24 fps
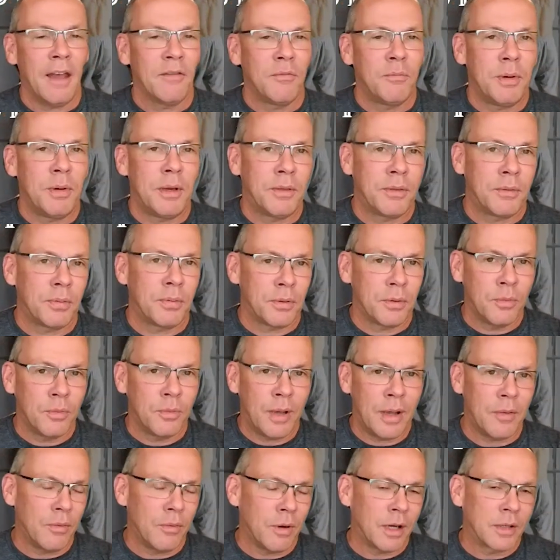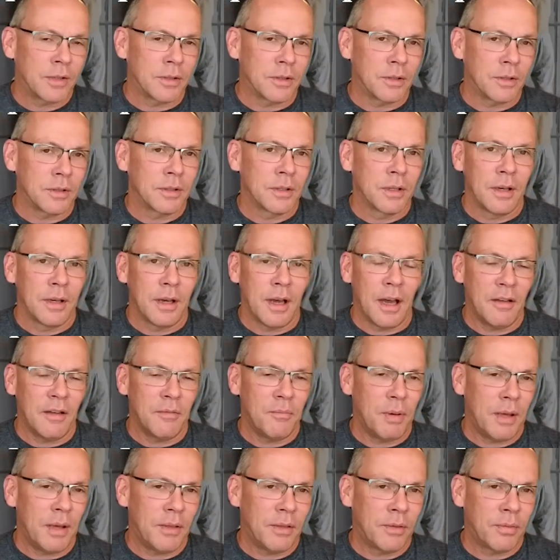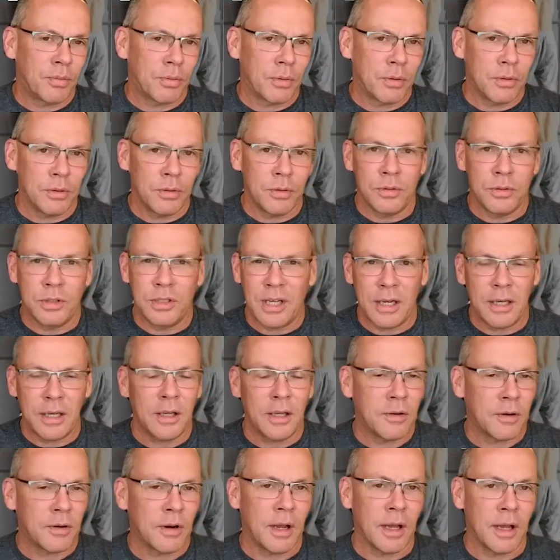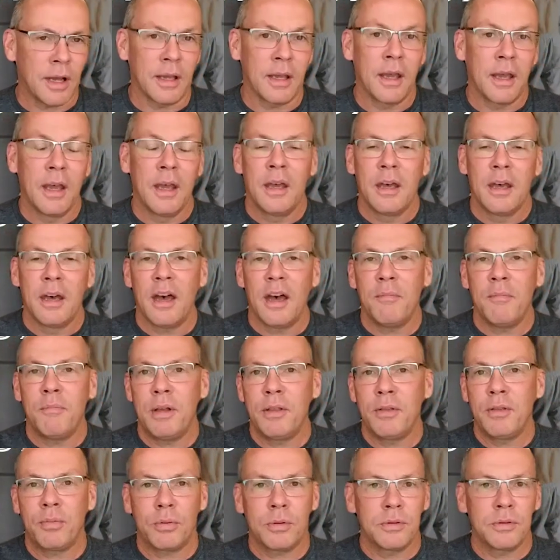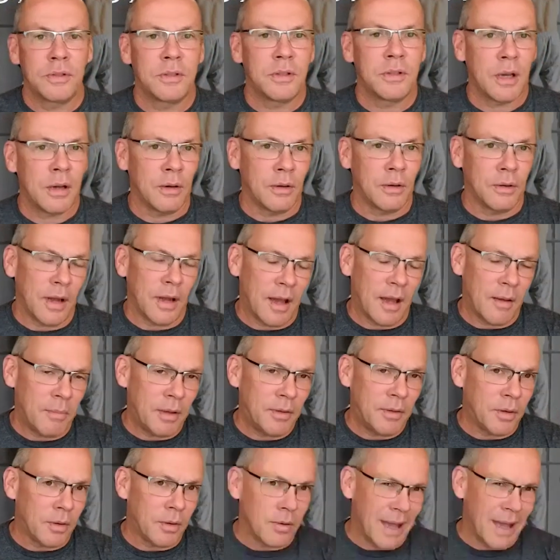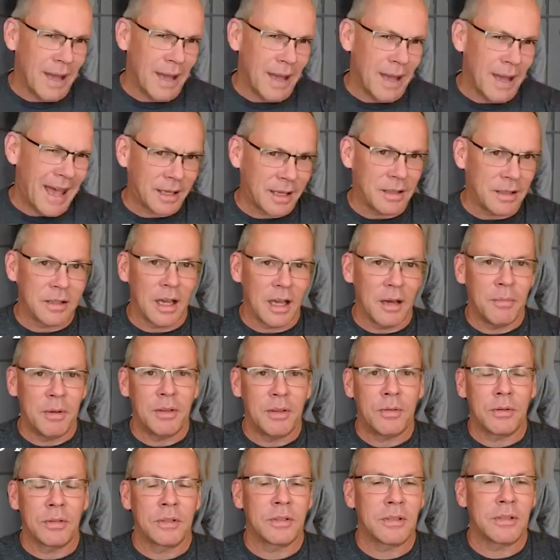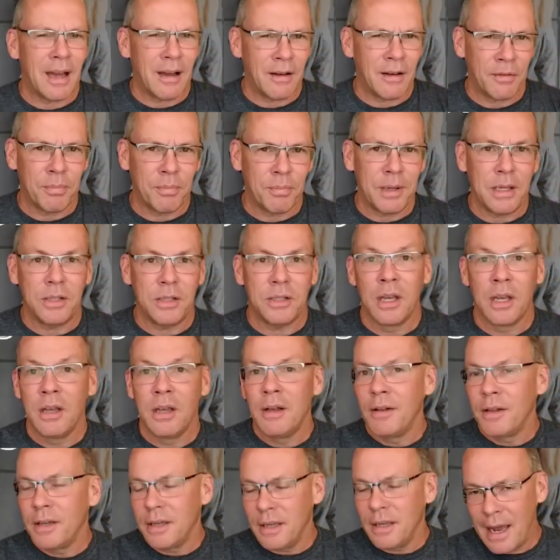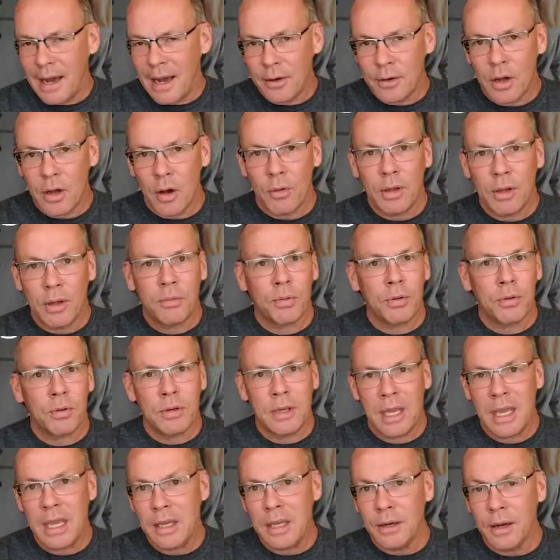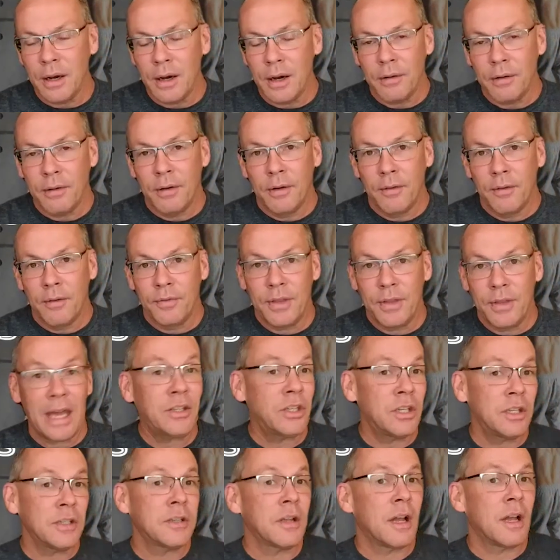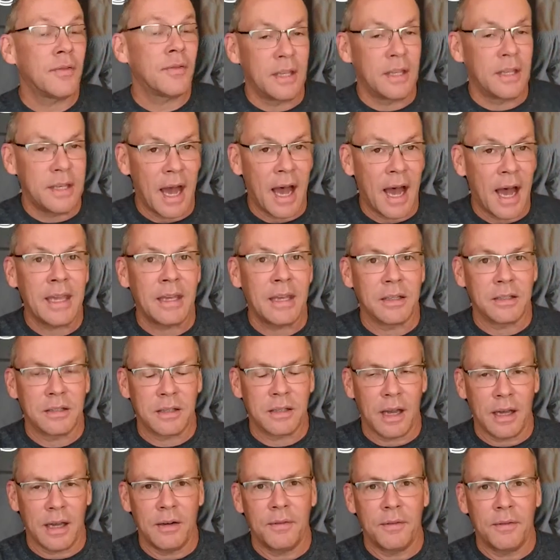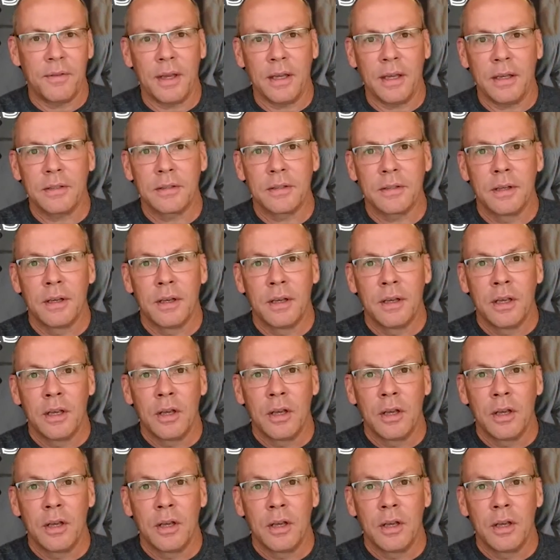I've been through Weight Watchers. I've been through Jenny Craig. I've been through Zone. I've been through Atkins. I've been through South Beach, now going through keto. That's just on the diet side of things.